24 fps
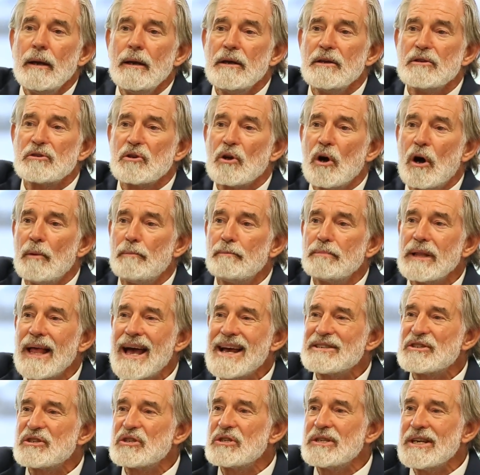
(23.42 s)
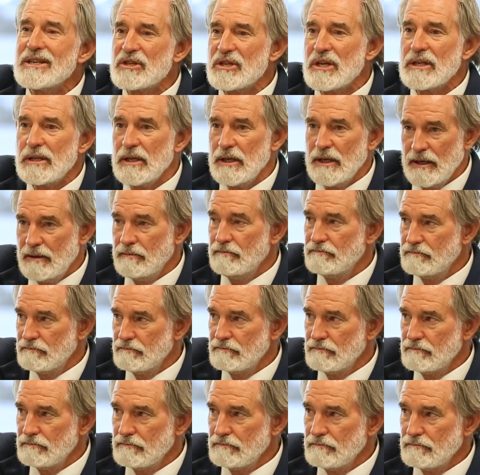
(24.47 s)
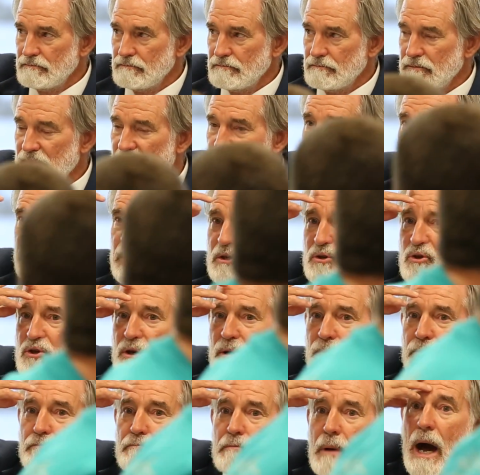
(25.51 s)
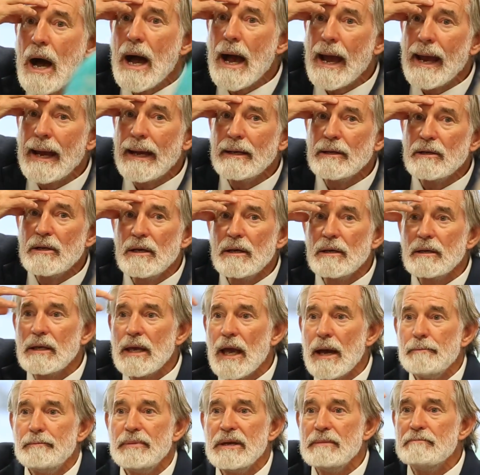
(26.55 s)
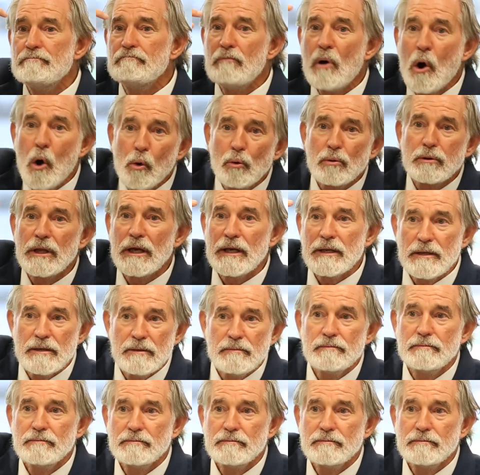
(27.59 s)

It's called plasticity. It means your mind can be molded